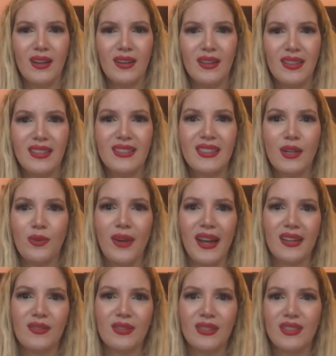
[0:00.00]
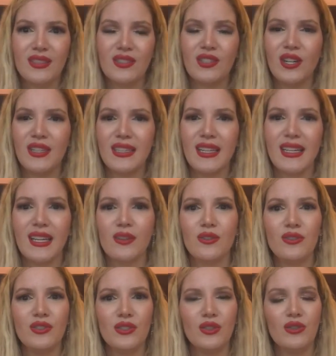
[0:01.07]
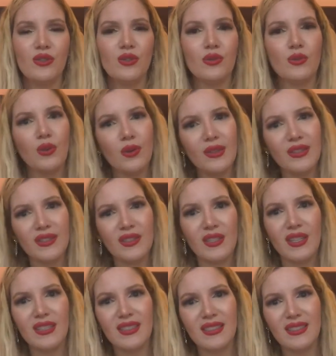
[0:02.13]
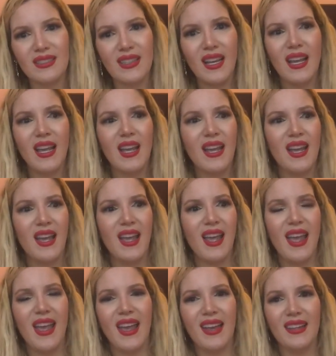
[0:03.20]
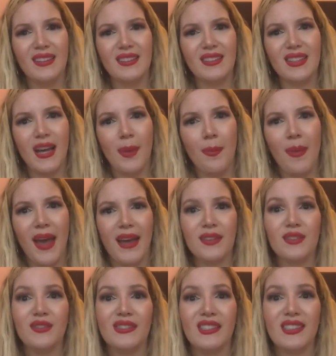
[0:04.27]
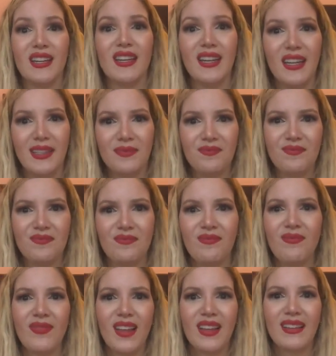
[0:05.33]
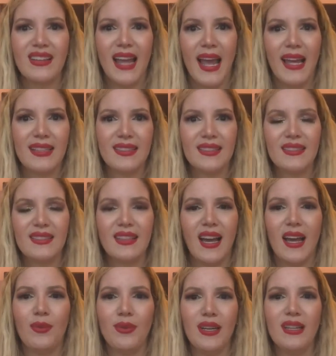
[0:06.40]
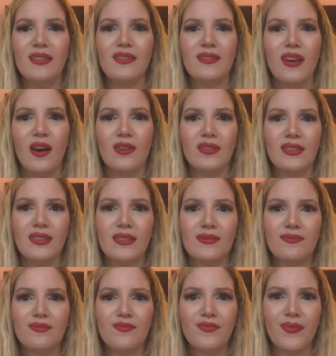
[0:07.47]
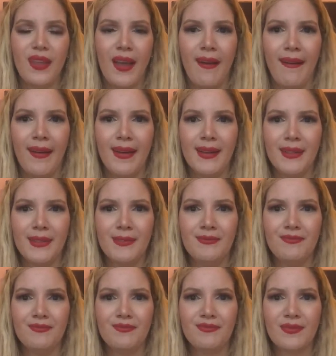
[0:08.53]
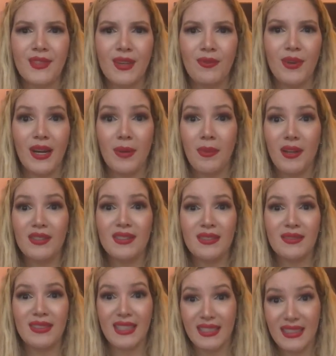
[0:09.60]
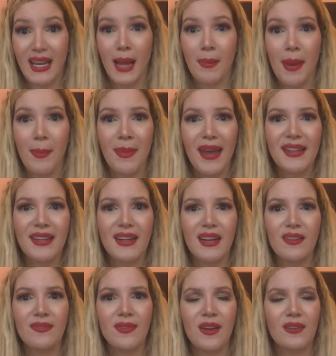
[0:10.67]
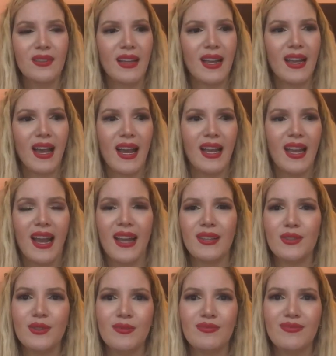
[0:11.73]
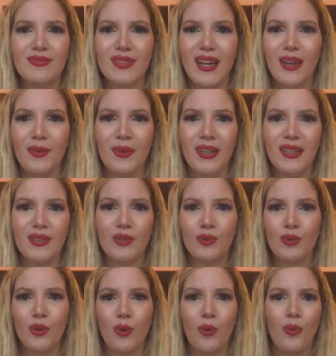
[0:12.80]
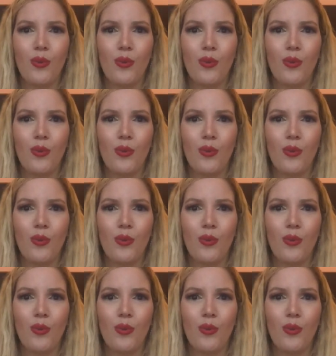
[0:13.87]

interact with this art. I can continue to grow as an artist, and a path of study that I really felt right about the time I met her. I felt like I really don't know